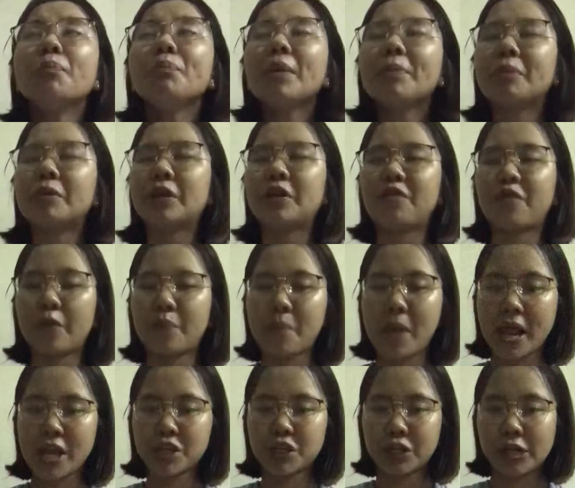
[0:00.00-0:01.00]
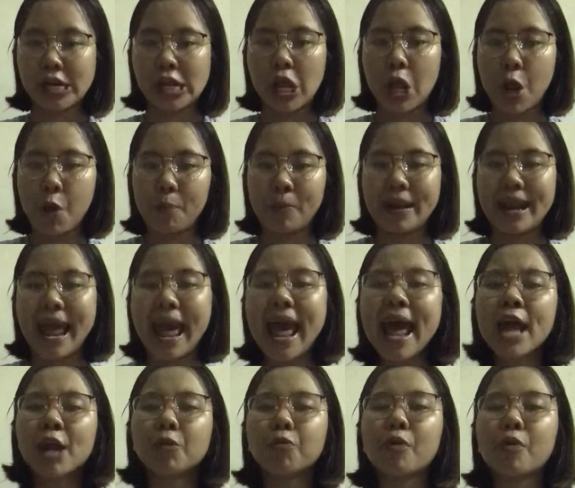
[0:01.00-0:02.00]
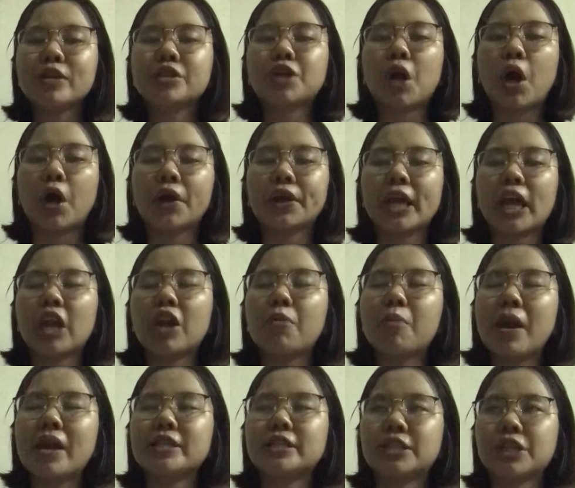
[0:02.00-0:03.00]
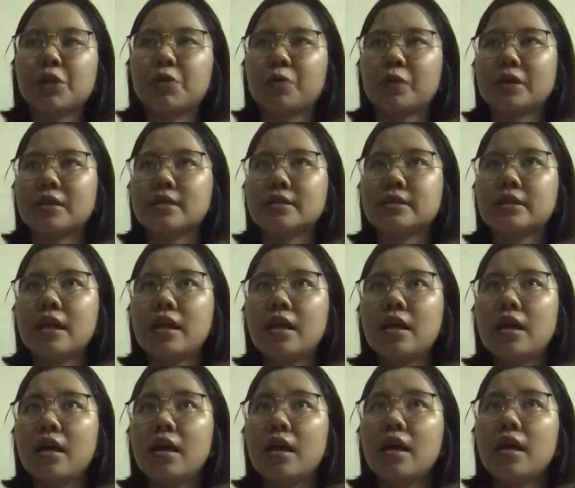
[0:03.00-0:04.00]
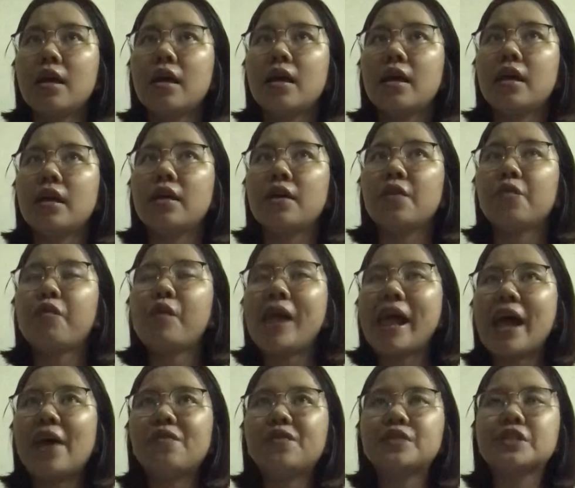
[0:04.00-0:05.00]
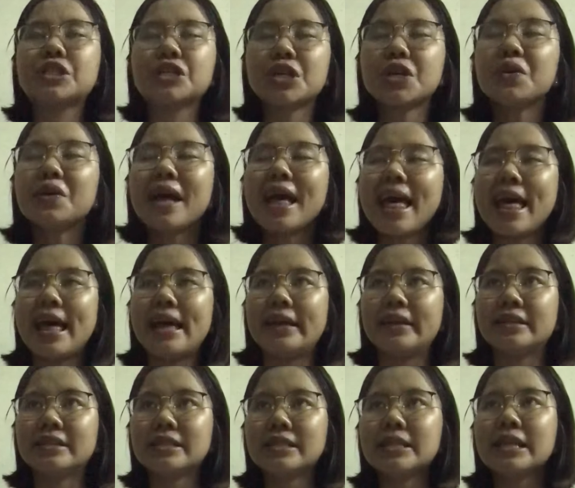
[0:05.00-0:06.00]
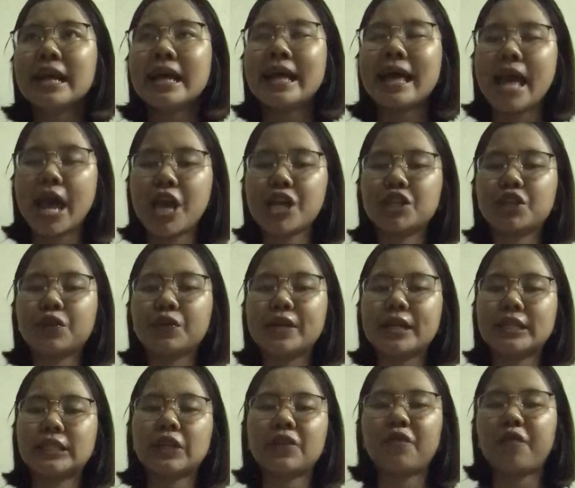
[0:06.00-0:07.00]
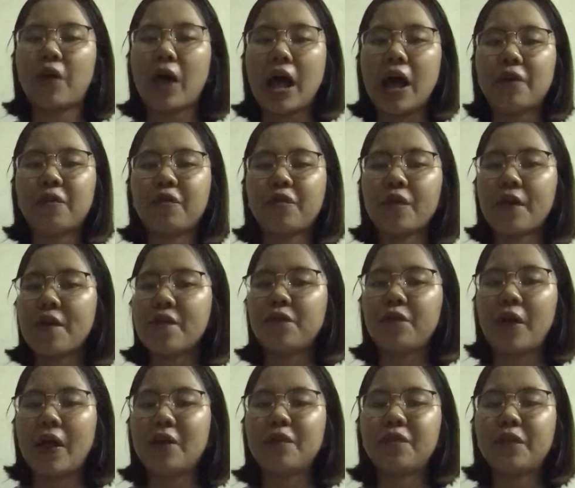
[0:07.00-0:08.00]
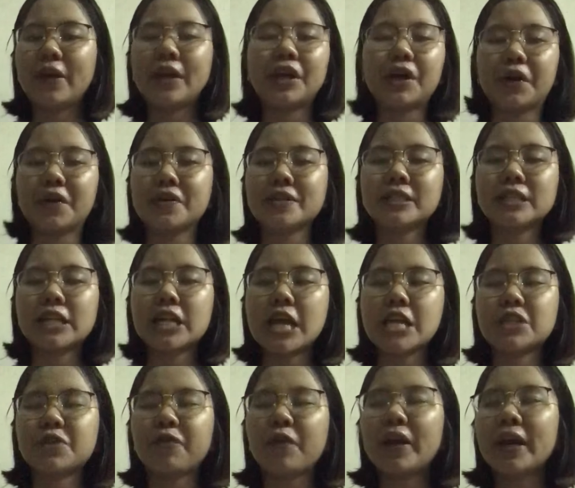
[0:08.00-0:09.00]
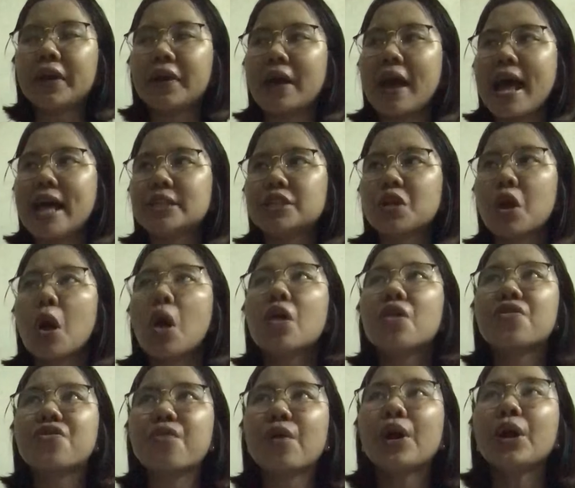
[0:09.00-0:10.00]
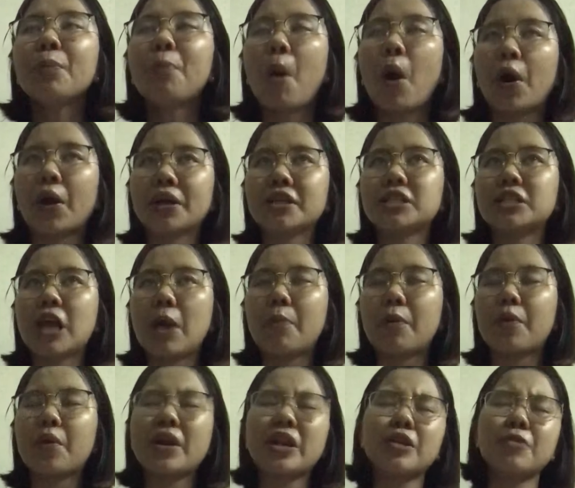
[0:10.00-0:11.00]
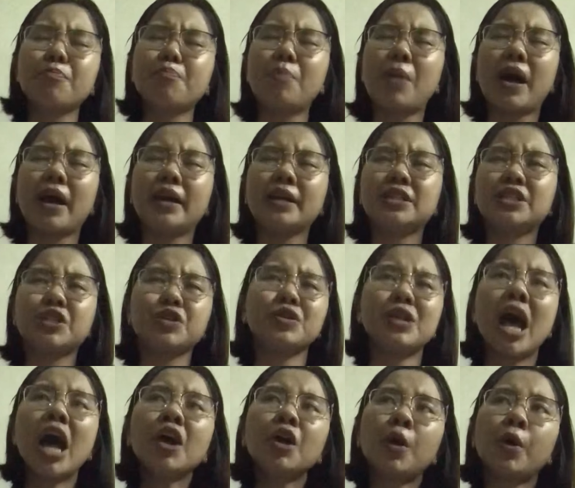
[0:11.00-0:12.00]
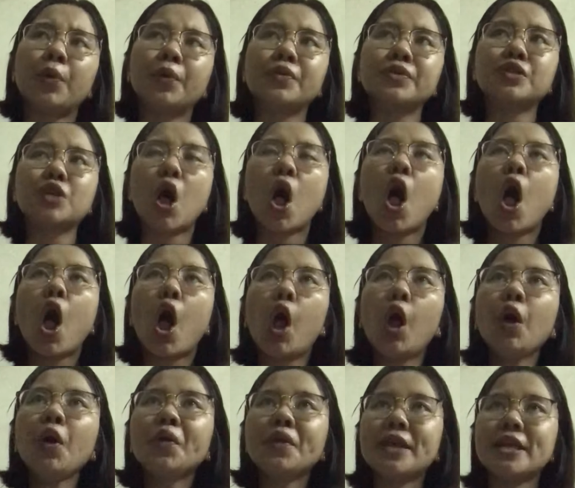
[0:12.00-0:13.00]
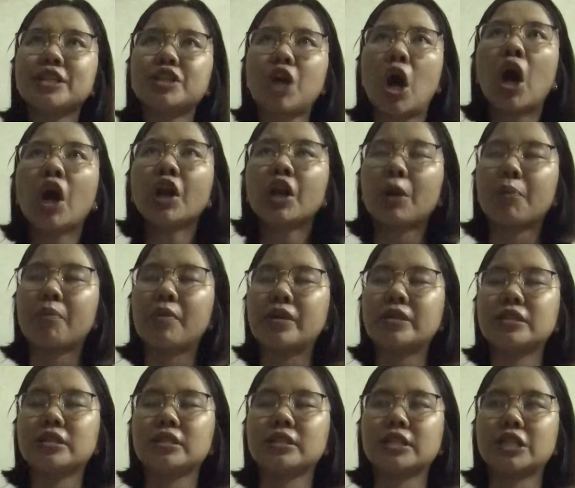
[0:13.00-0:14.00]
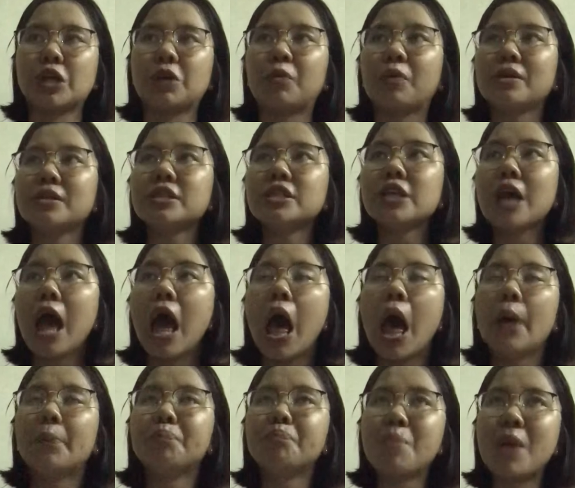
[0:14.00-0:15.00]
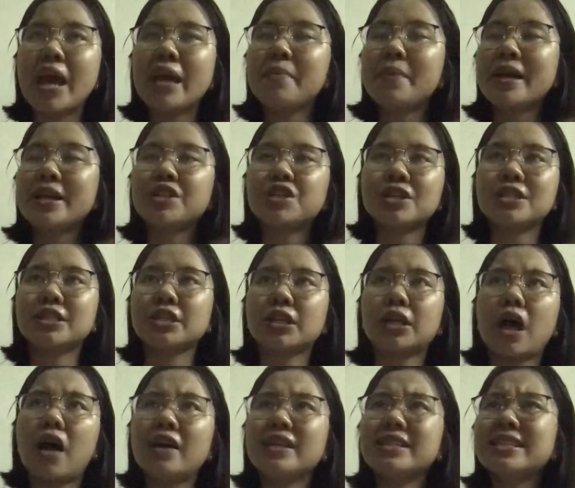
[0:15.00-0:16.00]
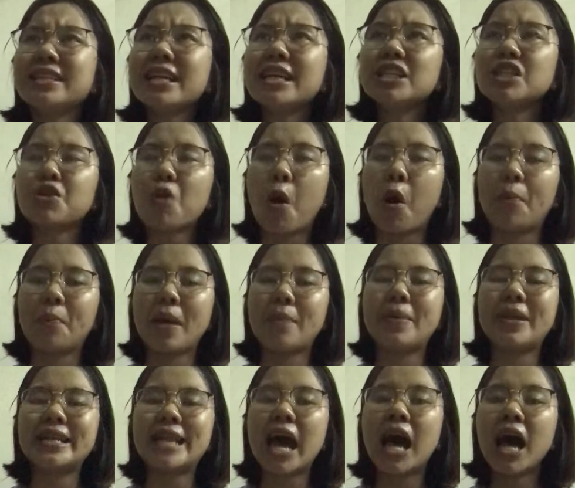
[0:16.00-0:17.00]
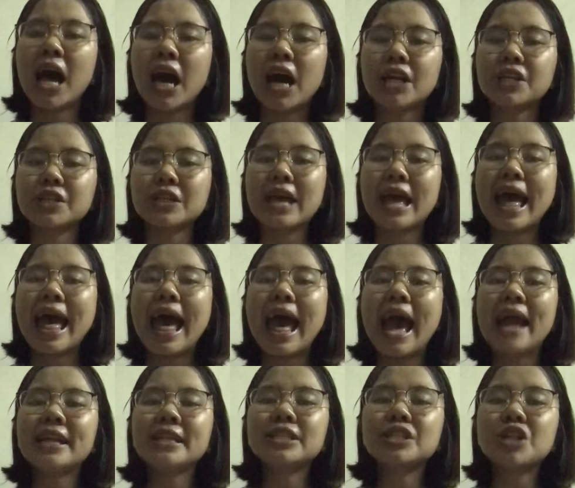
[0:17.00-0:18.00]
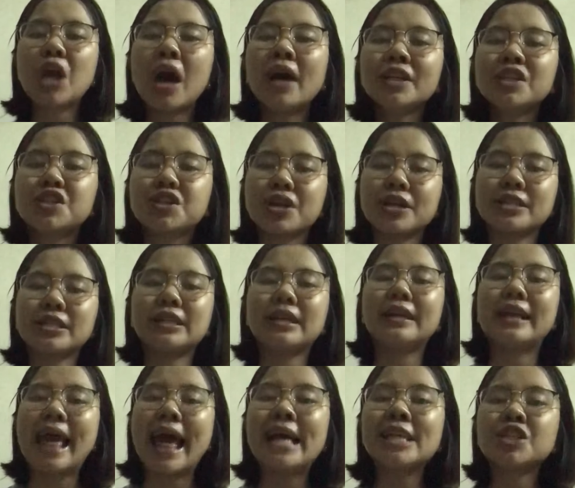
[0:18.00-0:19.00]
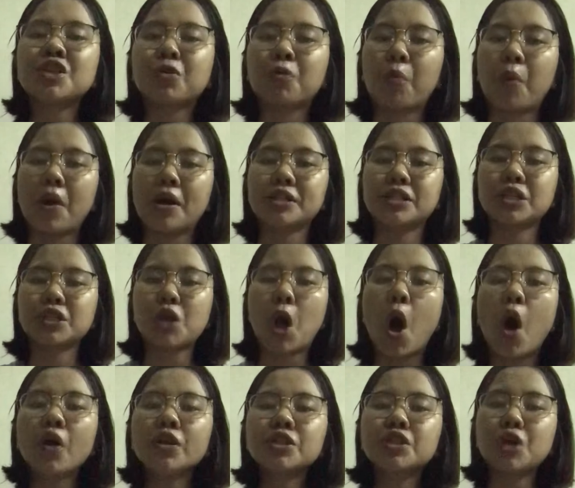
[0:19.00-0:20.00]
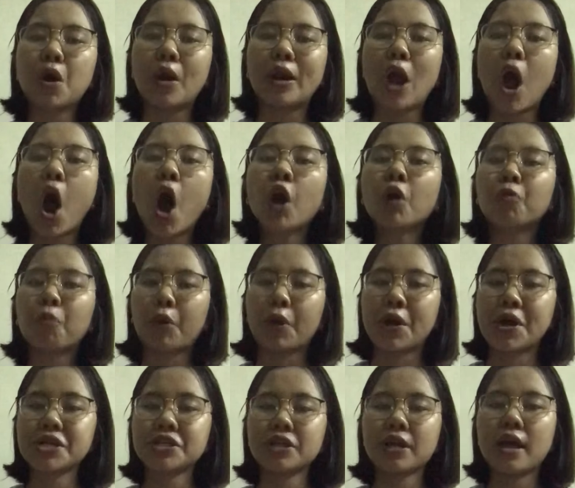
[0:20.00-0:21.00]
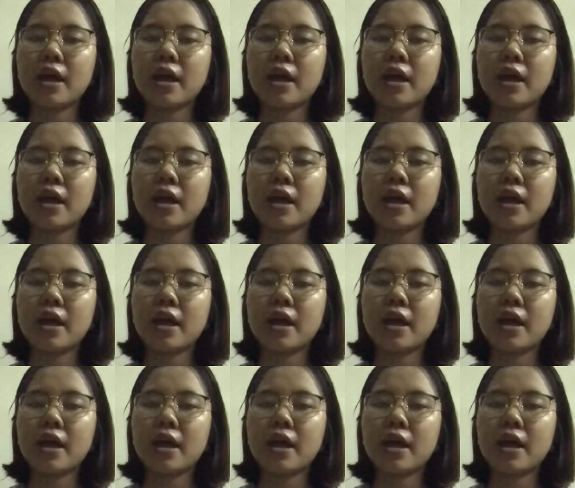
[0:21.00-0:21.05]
people even mention the human hand when talking about the sequence. We have 2 hands, each of these has 5 fingers, and each finger has 3 parts separated by 2 knuckles. All of these are numbers of the sequence. Maybe it's just a coincidence or maybe not. And it's not just in the natural world, it's also in art world.